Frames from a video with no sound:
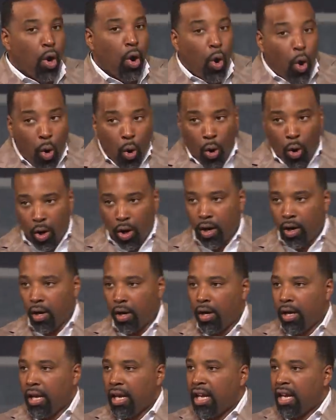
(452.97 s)
or
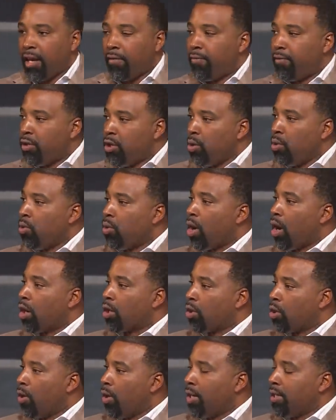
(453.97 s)
if you are
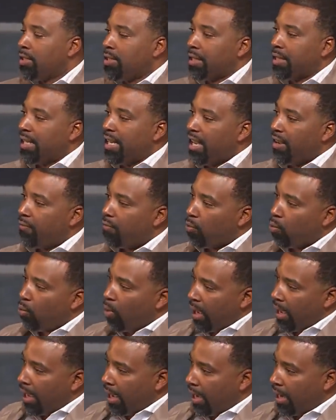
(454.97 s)
going to give
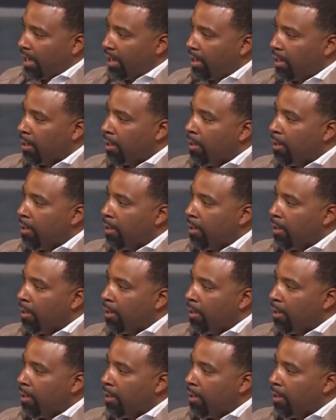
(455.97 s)
way